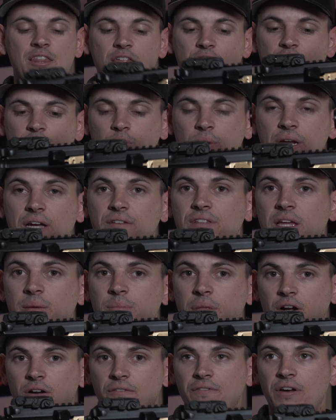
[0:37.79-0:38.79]
the three of
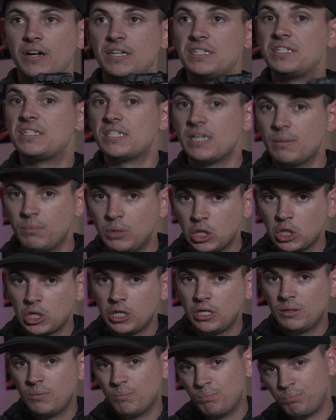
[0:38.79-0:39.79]
them that are very
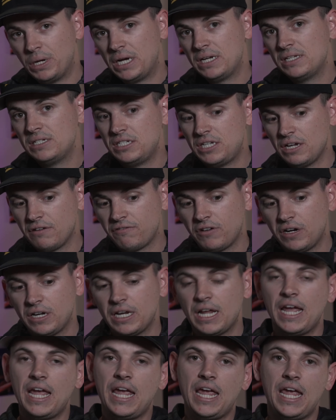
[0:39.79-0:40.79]
similar but
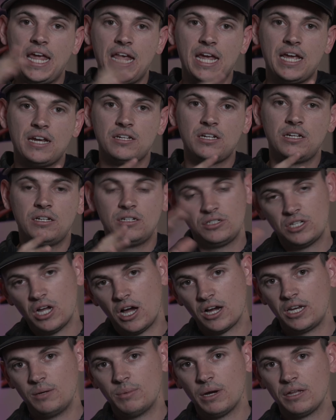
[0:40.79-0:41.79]
different, and
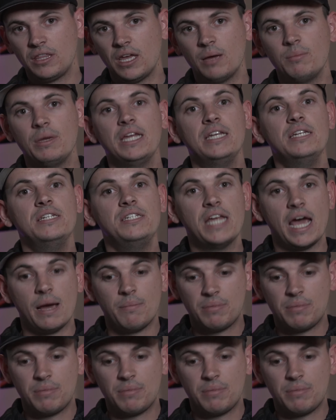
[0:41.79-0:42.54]
talking about them in